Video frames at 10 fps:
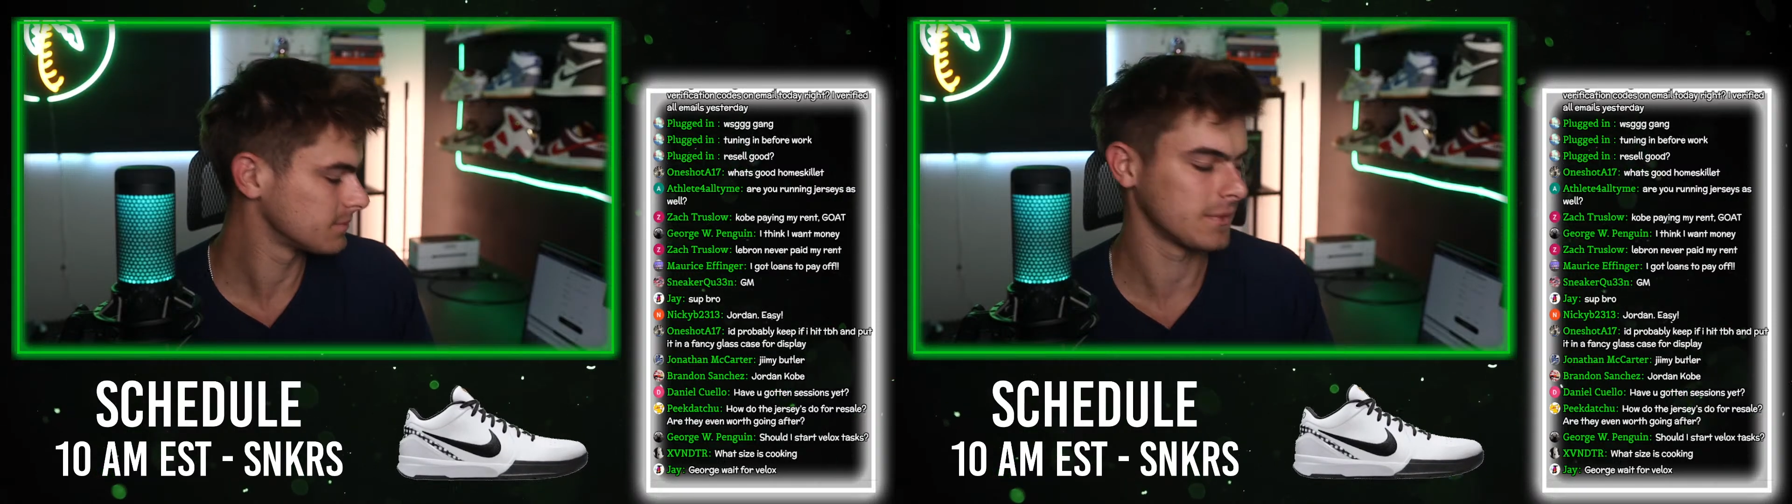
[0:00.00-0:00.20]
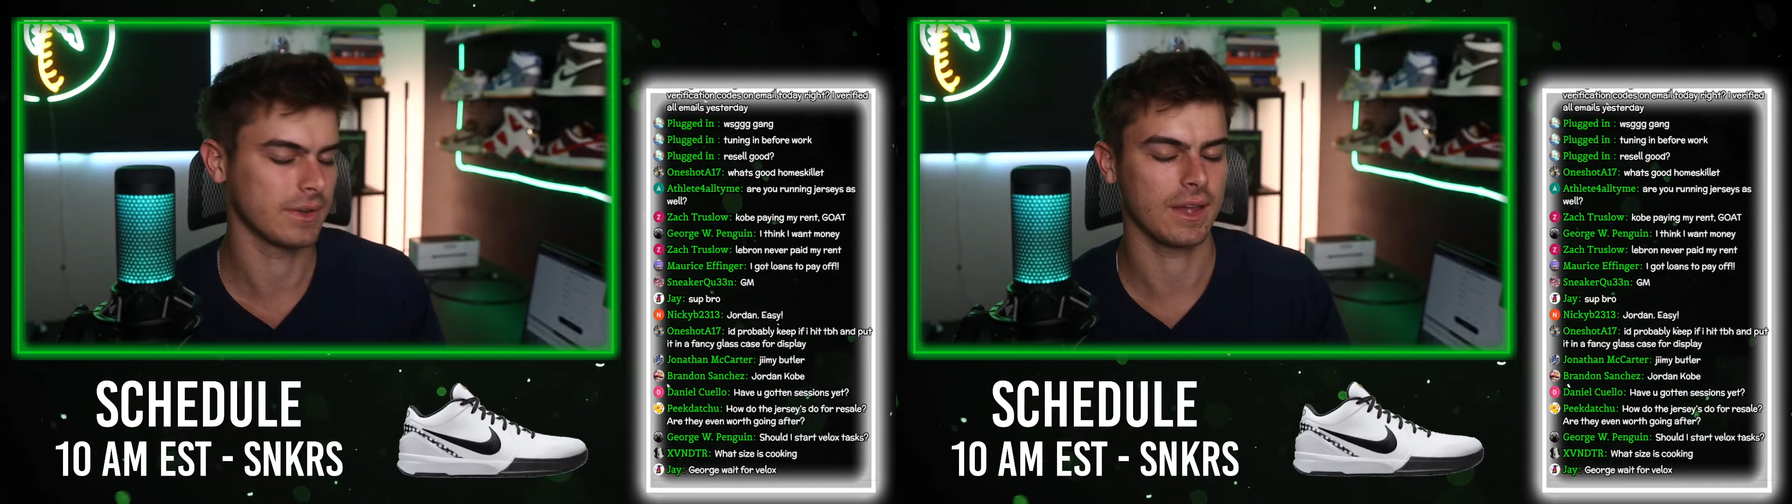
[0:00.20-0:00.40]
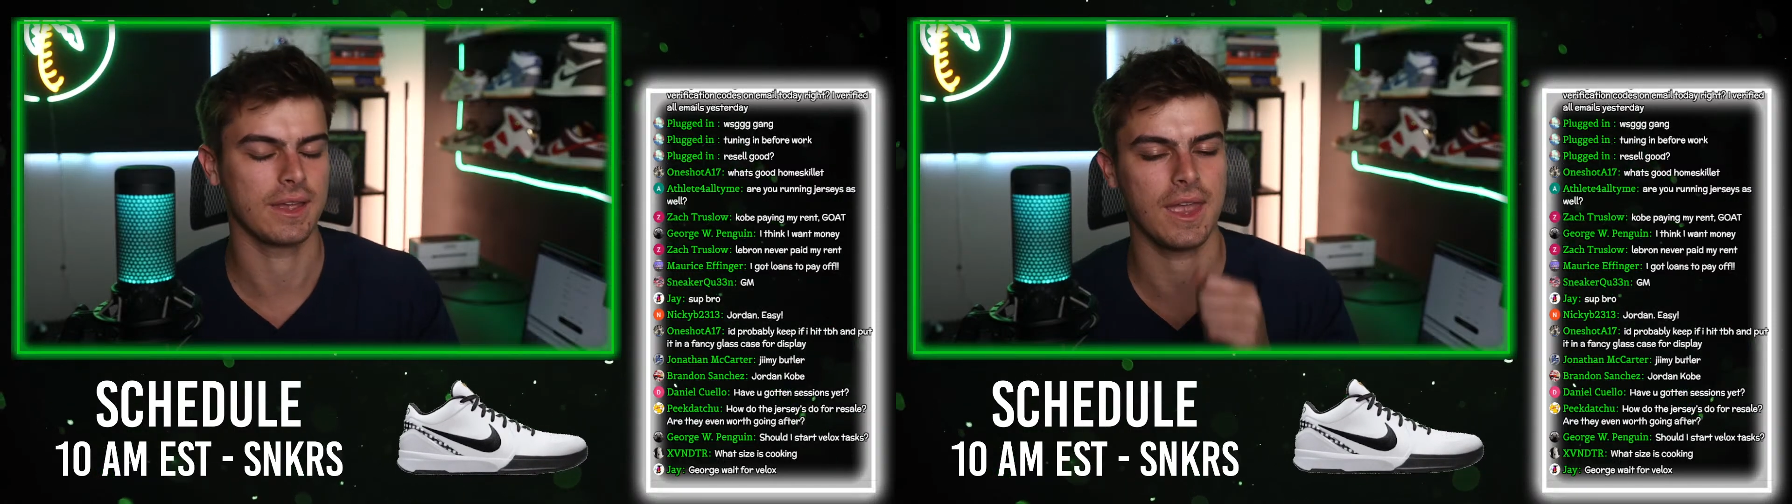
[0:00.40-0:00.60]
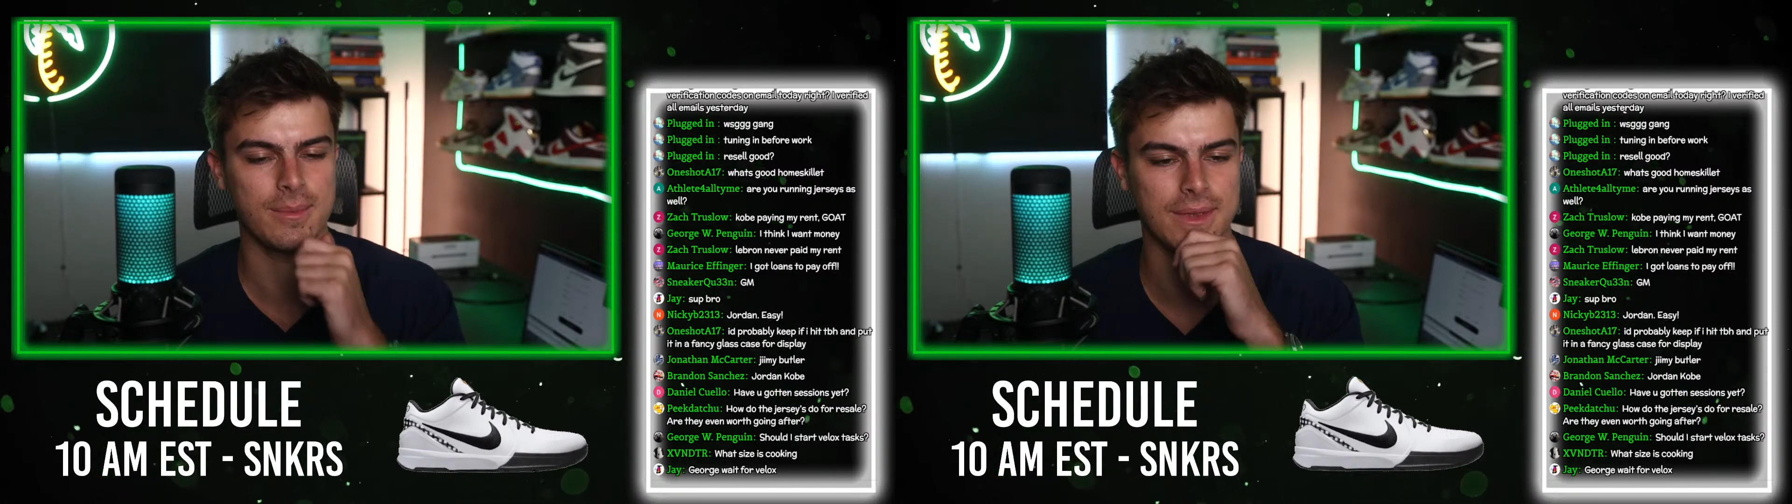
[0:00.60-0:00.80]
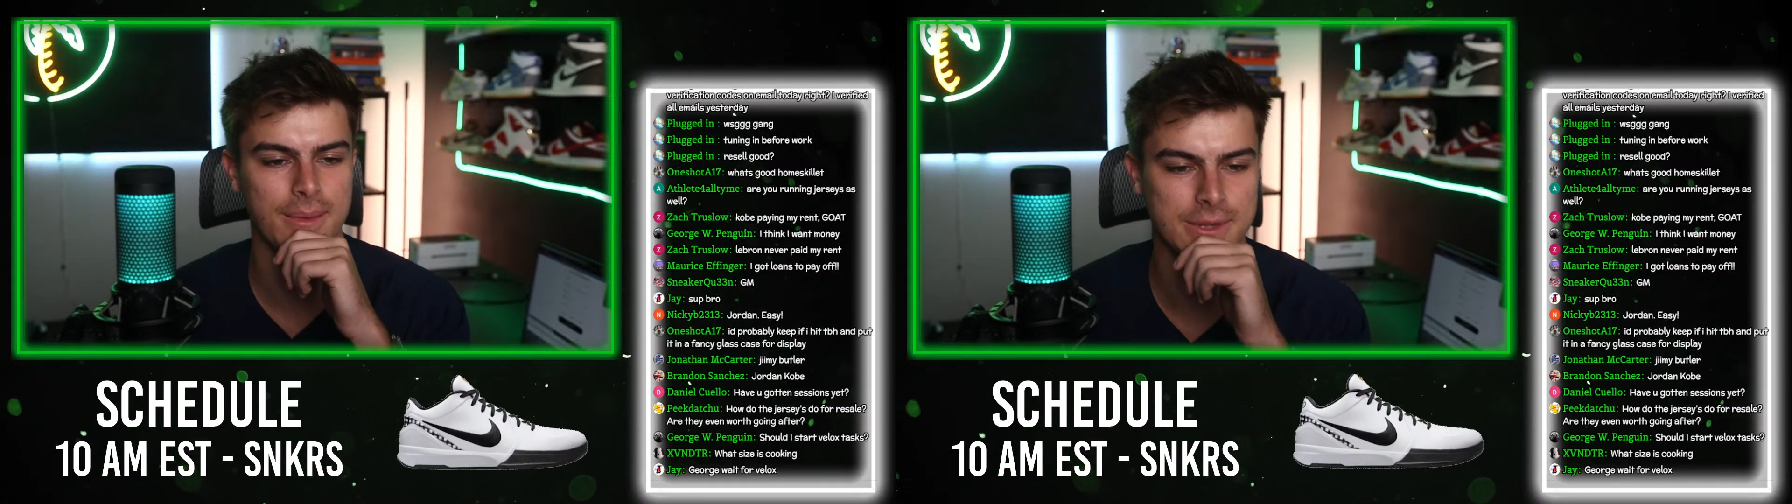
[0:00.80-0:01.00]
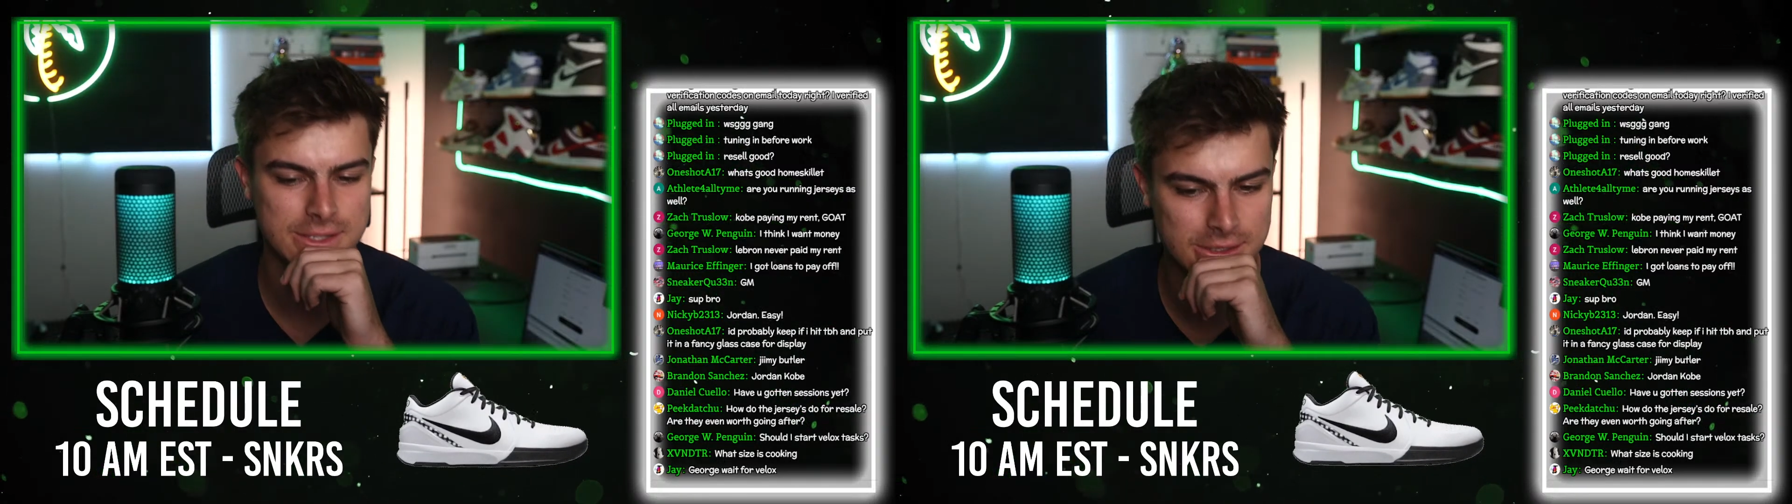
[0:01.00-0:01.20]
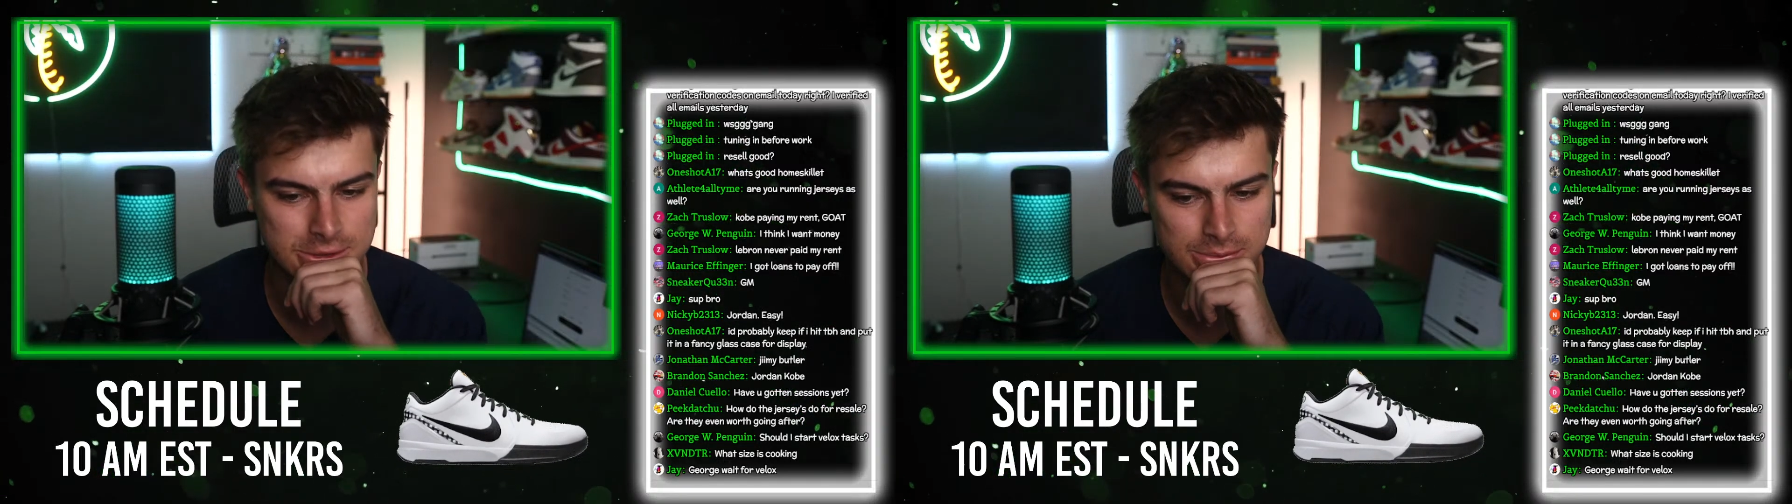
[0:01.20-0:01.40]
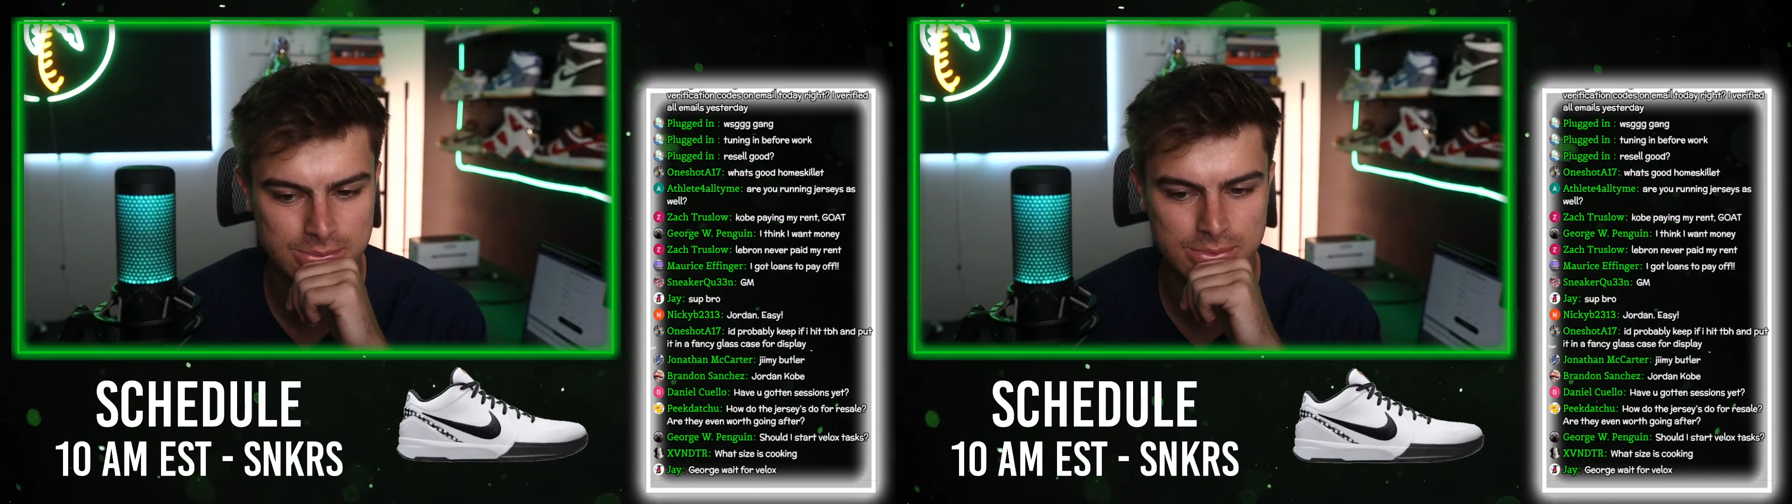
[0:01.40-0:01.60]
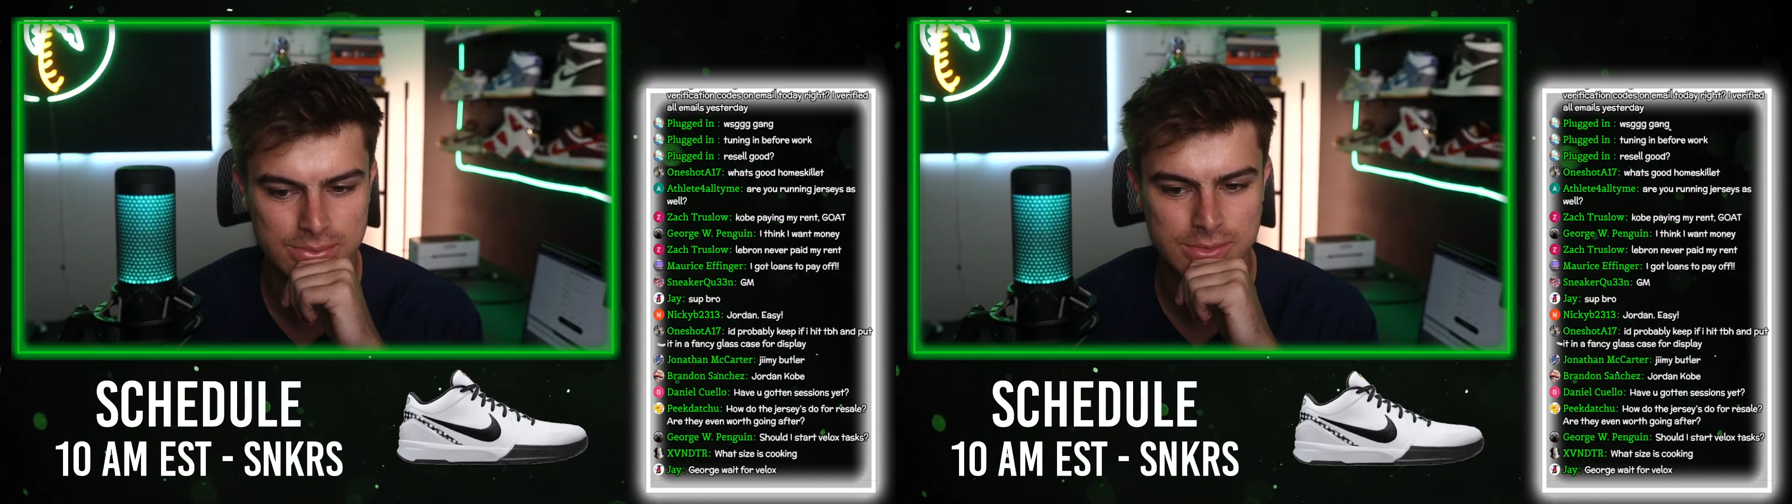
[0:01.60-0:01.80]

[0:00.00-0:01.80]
okay, game time decision.